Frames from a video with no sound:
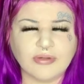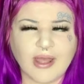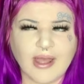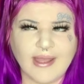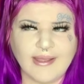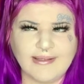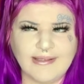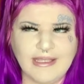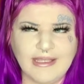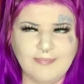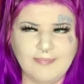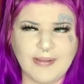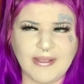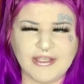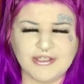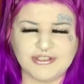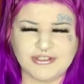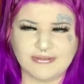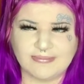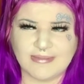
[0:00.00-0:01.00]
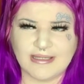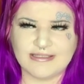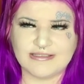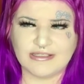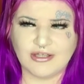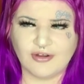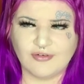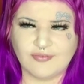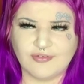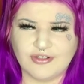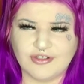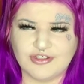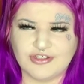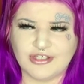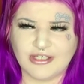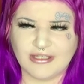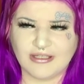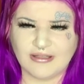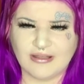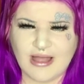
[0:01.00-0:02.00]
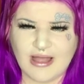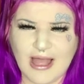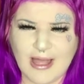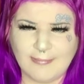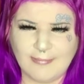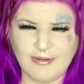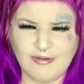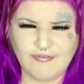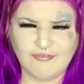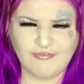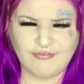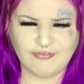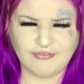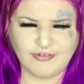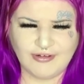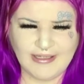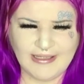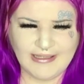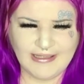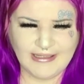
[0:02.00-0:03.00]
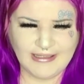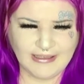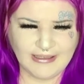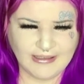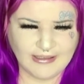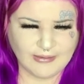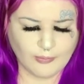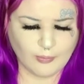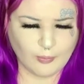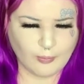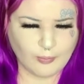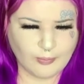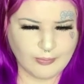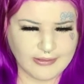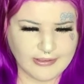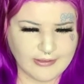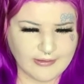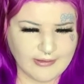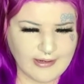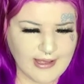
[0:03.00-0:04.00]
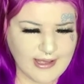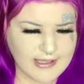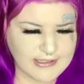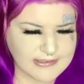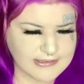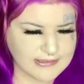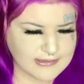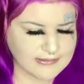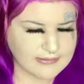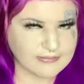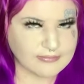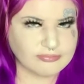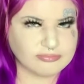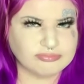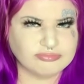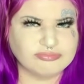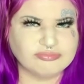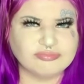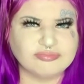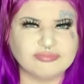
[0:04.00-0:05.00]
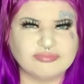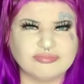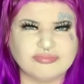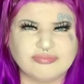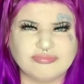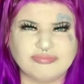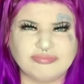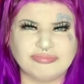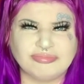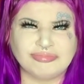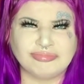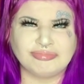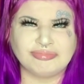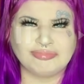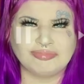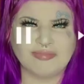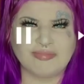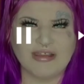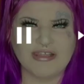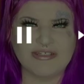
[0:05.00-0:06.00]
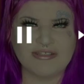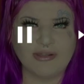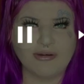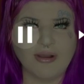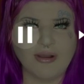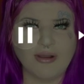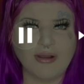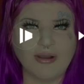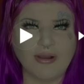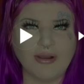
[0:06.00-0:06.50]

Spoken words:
I can't picture myself in jail. I'm a freaking weird-ass... Is there...